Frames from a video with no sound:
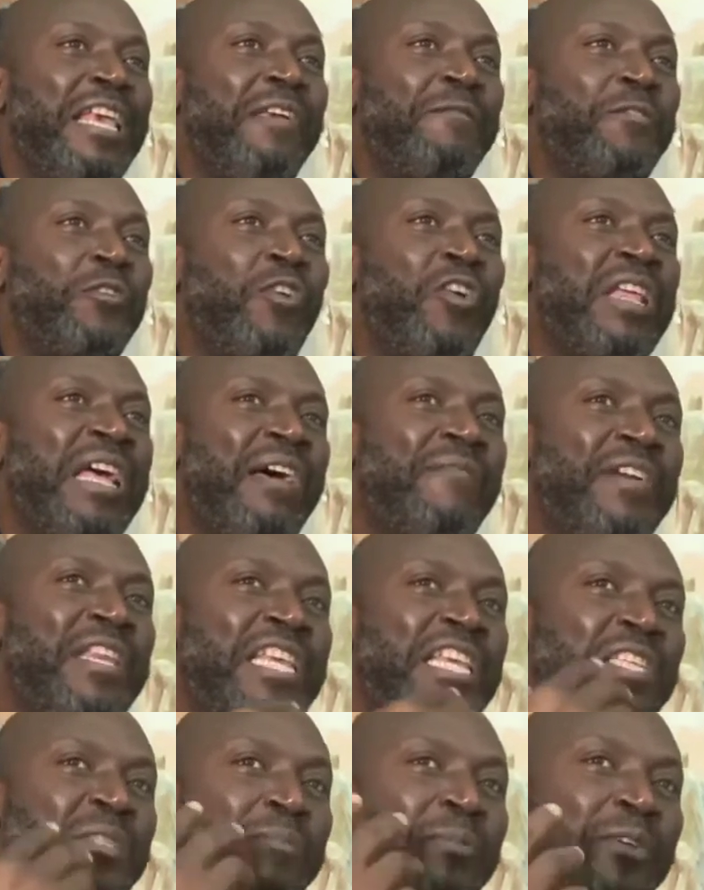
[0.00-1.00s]
if you don't have
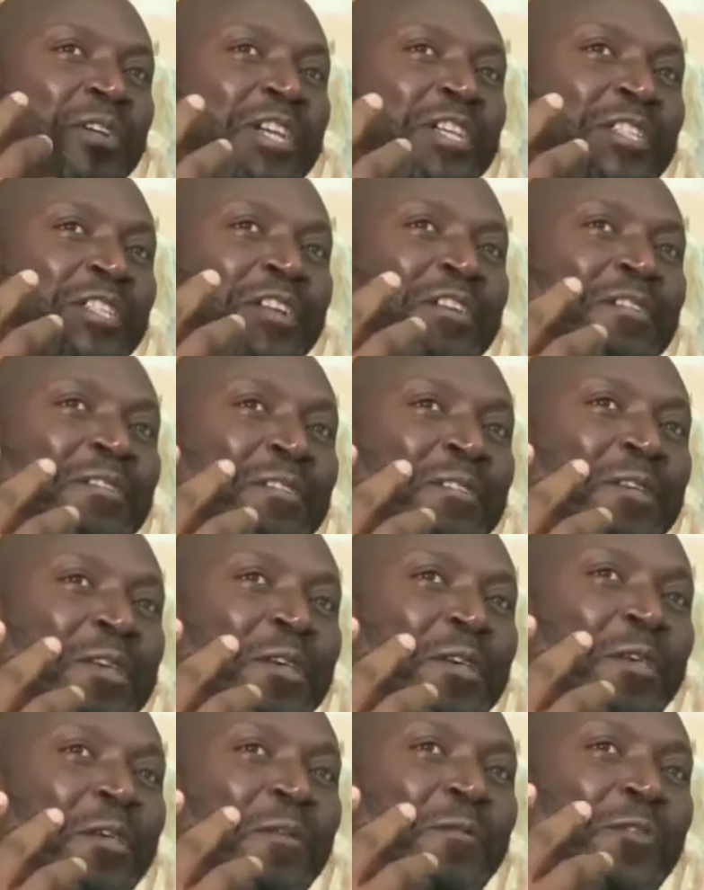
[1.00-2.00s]
any inspiration,
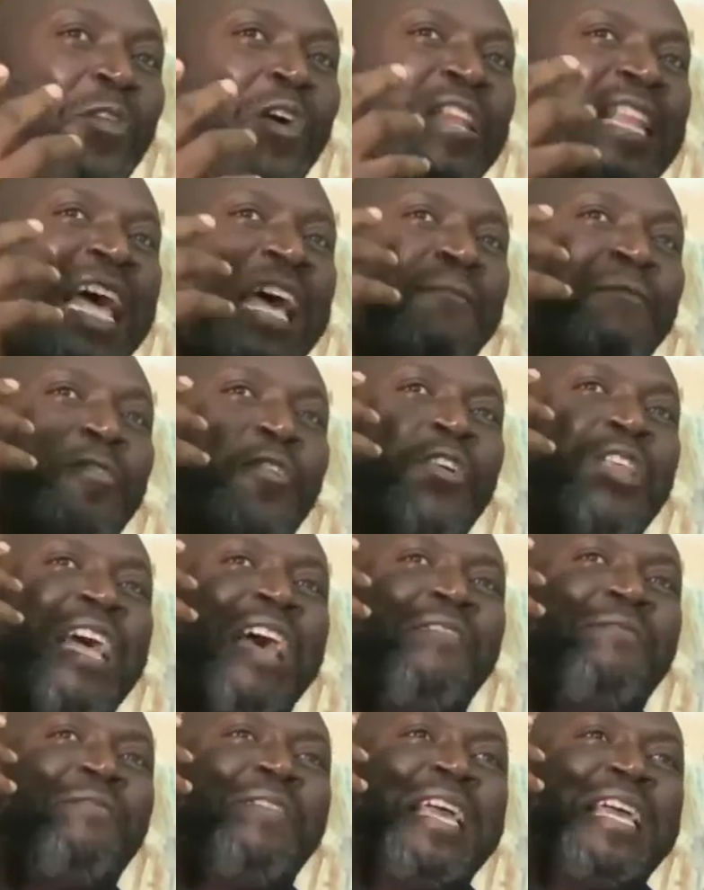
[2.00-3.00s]
if you don't
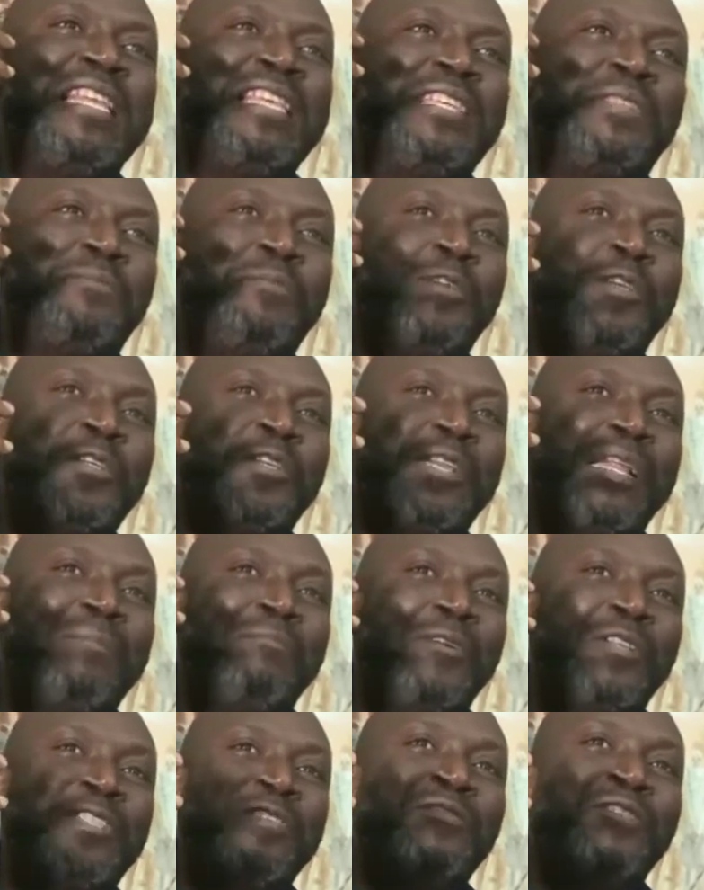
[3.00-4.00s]
have any inspiration
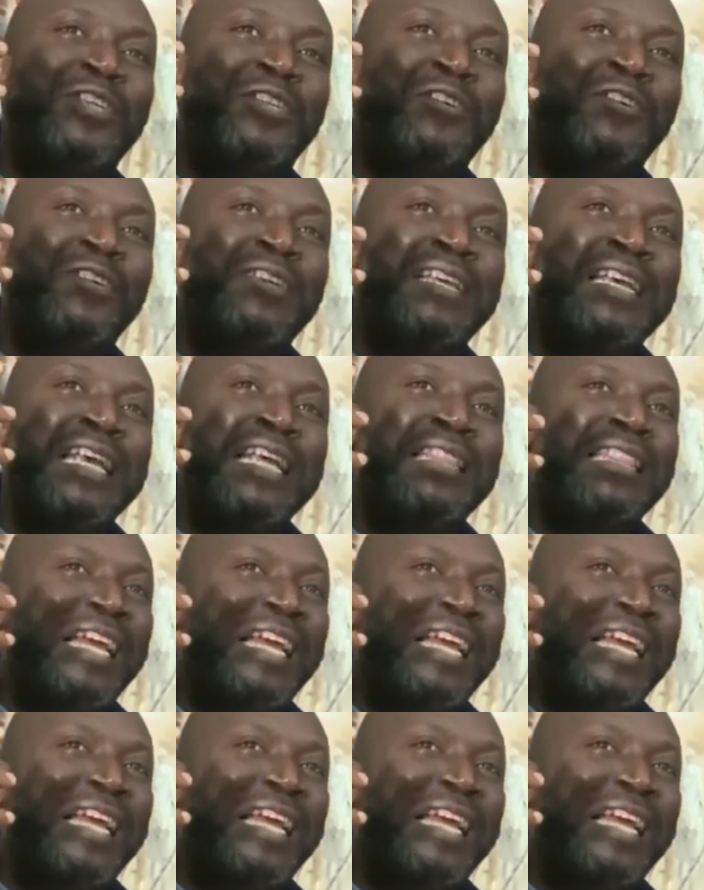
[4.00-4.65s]
and motivation,